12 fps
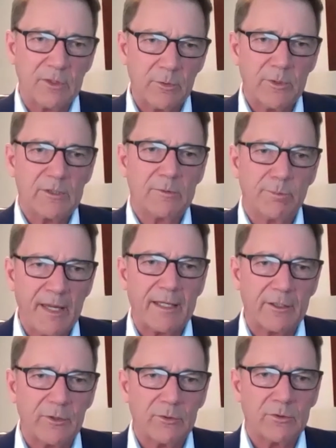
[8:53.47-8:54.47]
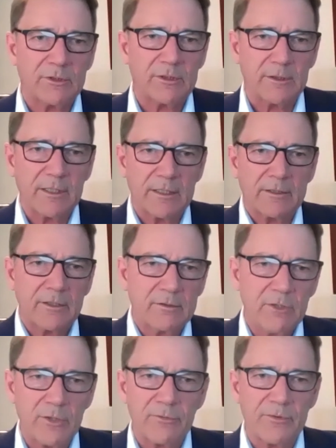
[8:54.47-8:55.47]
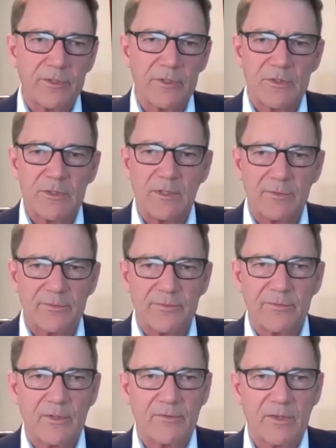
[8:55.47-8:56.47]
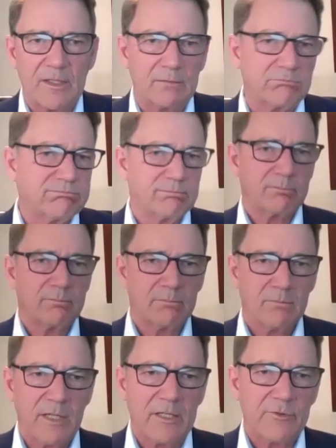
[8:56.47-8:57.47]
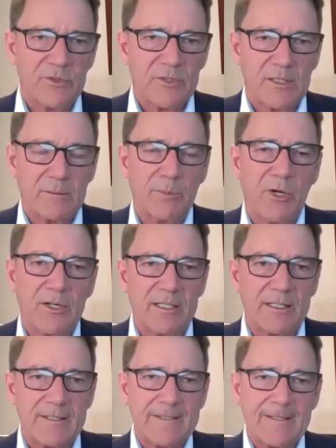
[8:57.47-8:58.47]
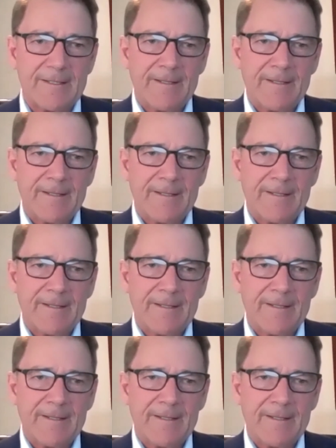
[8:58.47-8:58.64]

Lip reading: the World Bank called a conference of the interested parties.